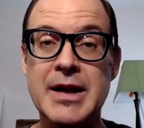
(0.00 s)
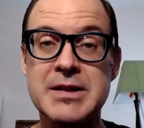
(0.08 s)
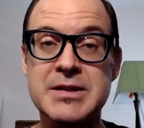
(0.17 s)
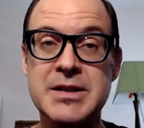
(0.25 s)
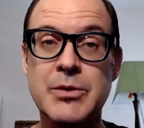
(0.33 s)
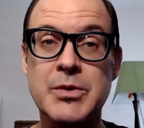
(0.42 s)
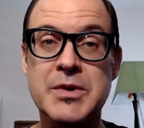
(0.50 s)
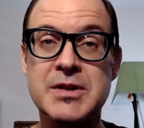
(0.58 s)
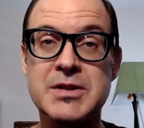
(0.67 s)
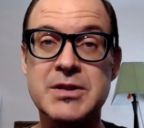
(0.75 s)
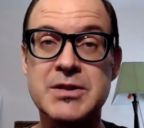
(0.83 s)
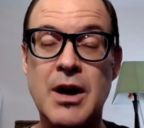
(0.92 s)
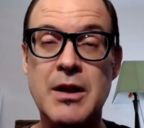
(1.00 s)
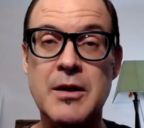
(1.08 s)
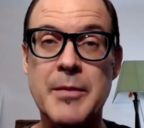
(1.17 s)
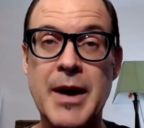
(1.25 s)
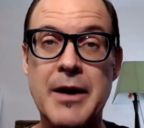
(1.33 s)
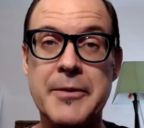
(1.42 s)
and see what this is all
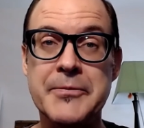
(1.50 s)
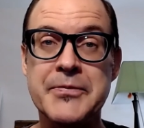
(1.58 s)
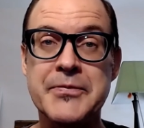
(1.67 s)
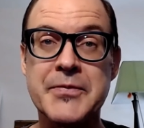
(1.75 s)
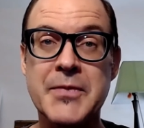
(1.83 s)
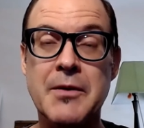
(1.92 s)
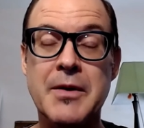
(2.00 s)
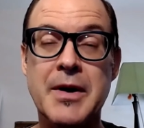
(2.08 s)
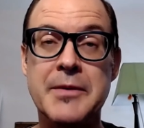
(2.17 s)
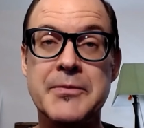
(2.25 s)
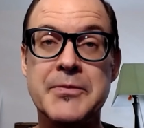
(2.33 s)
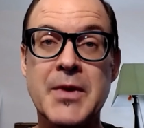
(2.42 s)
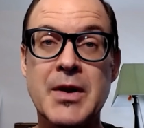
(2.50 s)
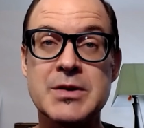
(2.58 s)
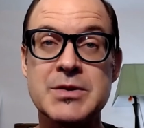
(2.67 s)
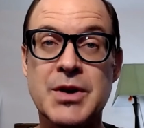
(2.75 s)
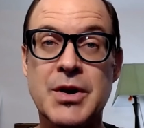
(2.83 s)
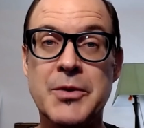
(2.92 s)
about, all right?
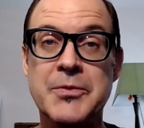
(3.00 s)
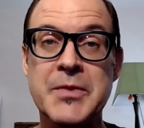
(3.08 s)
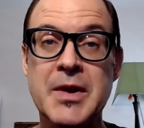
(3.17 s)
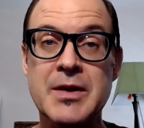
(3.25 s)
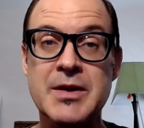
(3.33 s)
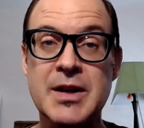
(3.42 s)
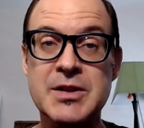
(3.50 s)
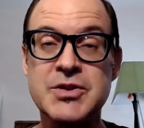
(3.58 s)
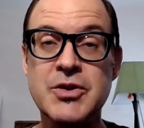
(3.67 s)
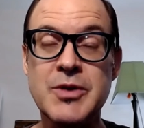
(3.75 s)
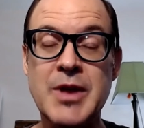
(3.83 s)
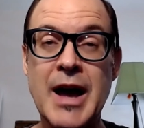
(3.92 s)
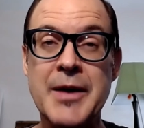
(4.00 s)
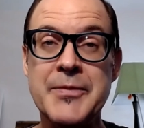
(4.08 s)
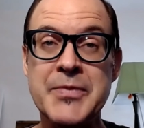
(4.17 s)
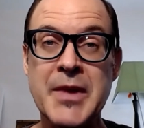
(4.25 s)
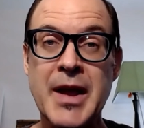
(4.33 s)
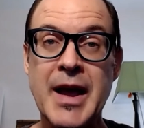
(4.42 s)
So let's do
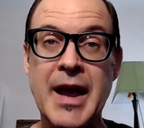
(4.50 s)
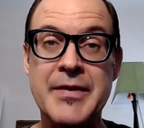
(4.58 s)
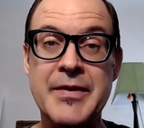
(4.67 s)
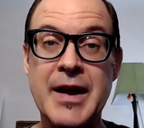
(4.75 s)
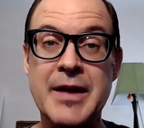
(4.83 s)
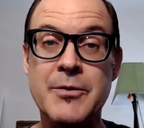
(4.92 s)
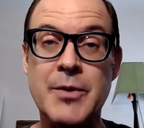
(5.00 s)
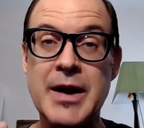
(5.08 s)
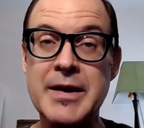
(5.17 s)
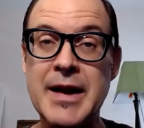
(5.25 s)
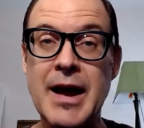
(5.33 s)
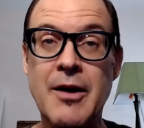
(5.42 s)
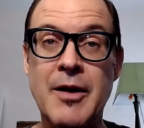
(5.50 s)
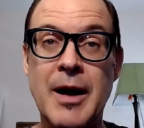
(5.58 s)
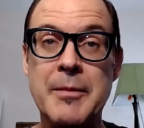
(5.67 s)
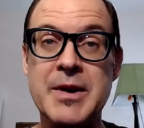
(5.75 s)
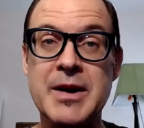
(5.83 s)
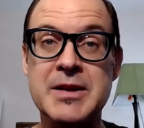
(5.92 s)
that. And then right now,
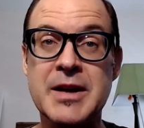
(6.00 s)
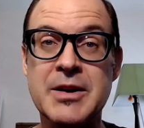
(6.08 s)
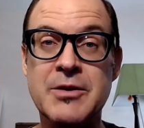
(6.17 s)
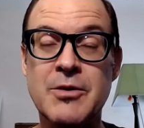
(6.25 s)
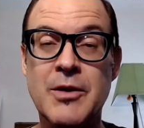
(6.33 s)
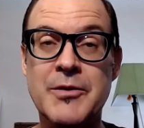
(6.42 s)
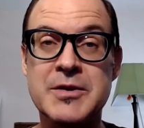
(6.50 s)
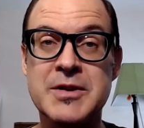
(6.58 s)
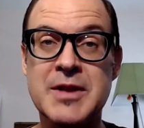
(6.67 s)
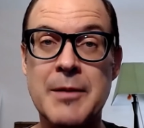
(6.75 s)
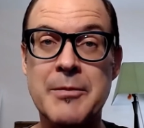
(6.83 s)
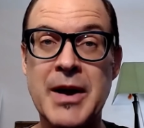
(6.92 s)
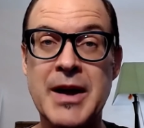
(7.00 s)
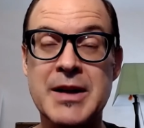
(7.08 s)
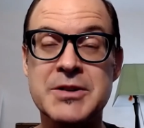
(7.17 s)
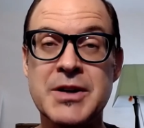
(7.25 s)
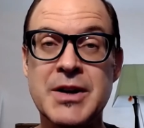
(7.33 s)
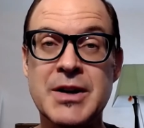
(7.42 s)
I'm going to take you over to that
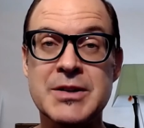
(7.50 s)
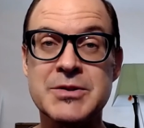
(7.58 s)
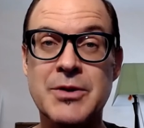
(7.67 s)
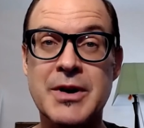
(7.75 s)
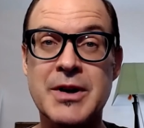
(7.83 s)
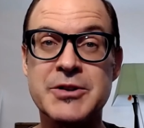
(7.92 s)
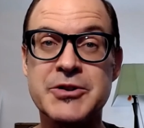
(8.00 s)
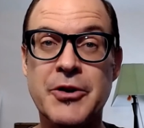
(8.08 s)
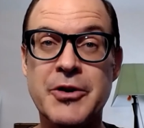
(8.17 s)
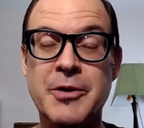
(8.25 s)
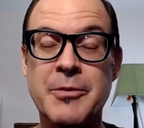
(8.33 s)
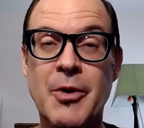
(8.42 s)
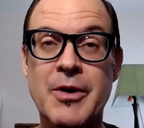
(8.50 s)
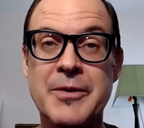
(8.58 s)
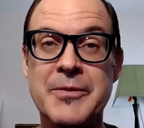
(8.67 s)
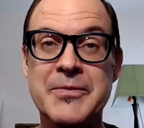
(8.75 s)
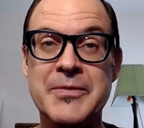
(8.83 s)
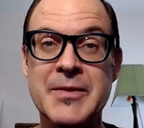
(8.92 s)
page so I can show you
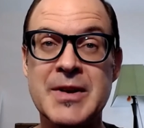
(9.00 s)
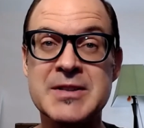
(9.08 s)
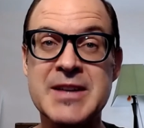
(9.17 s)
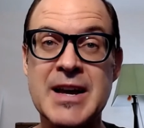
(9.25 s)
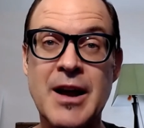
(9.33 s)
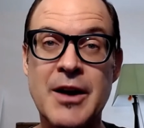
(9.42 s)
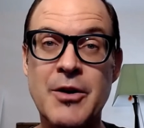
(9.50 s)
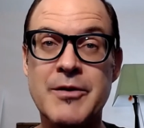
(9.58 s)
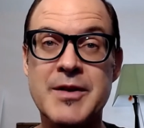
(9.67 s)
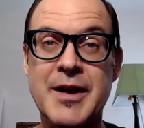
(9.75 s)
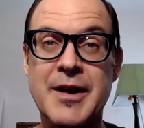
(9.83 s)
more. Let's get on over